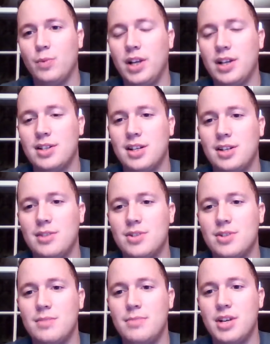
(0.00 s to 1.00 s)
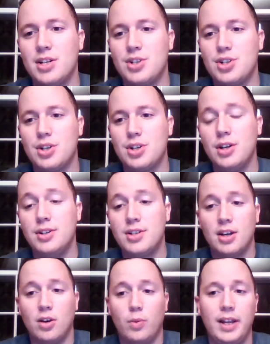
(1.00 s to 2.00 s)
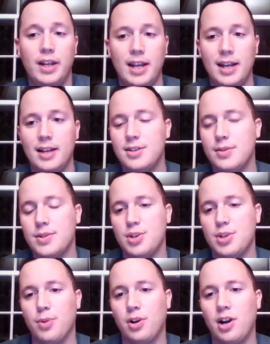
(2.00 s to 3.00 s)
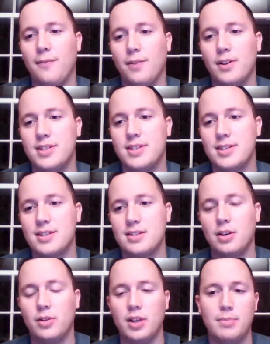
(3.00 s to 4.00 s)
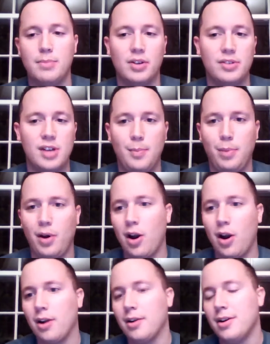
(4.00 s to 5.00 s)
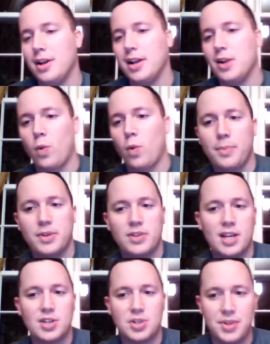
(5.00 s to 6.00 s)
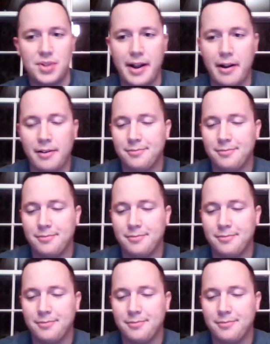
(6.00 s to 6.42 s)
we continue to diminish until we get into a super conference and slowly build up our reputation there.